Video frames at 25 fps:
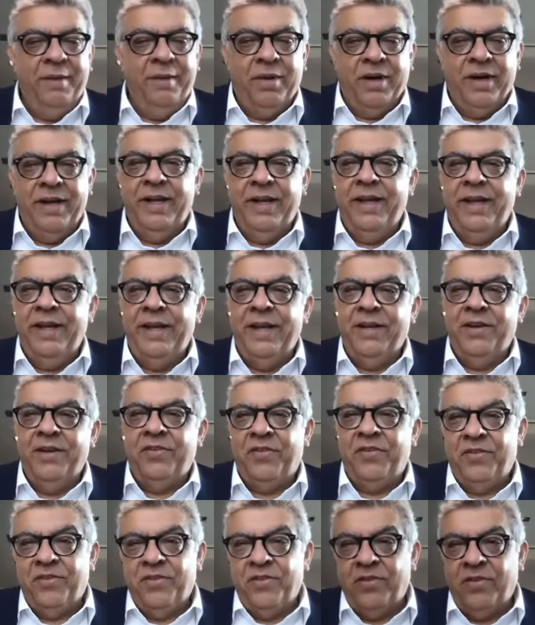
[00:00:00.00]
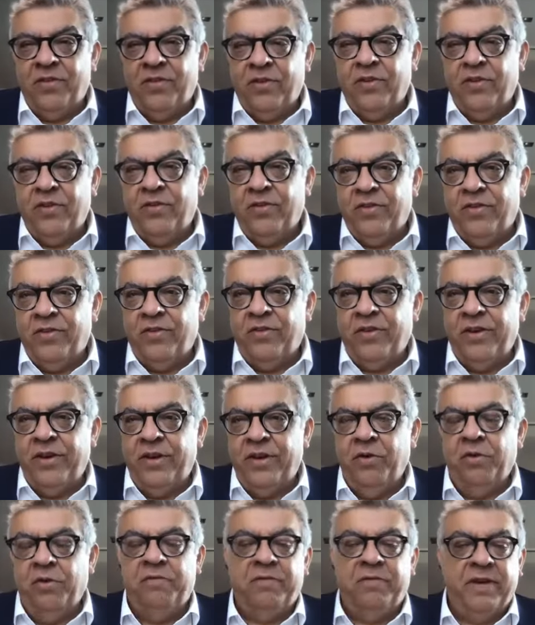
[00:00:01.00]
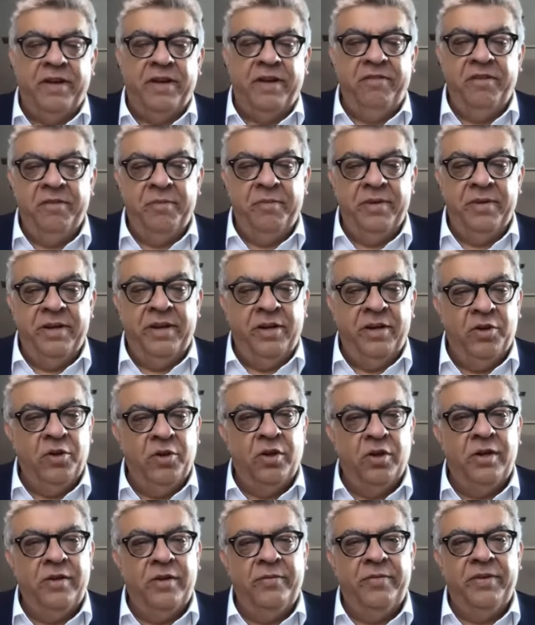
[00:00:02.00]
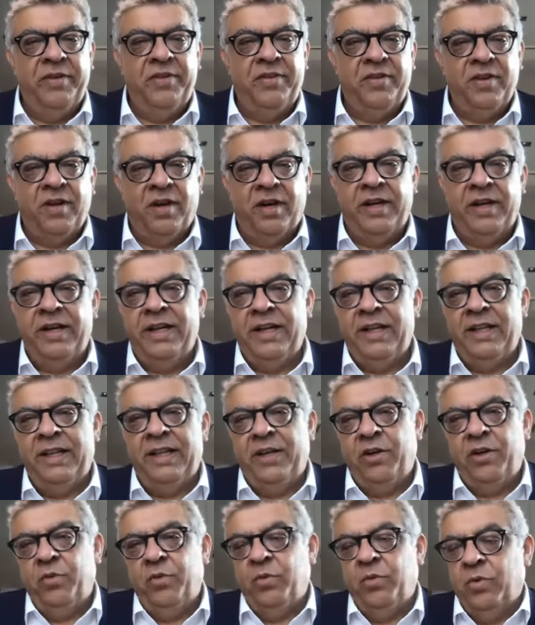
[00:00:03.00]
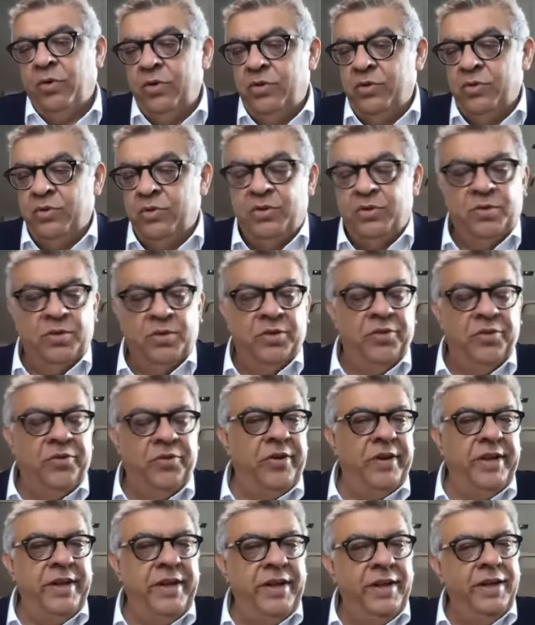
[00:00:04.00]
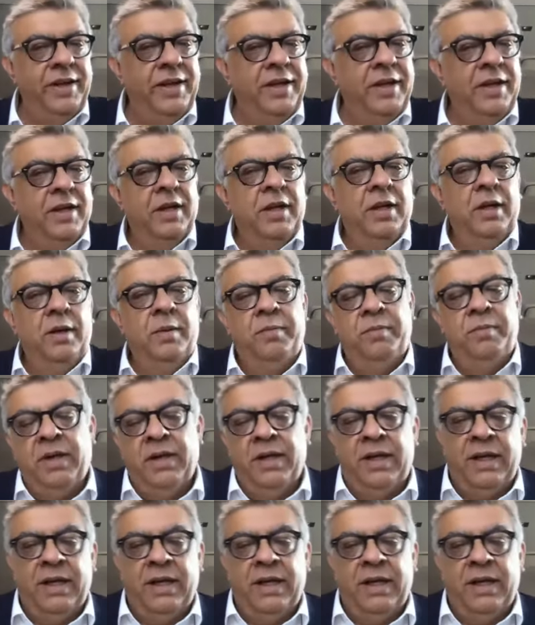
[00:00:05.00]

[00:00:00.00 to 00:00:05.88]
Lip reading: buddy, it's 3:05. We've been good. We started, I think, 2:02, 2:03. But I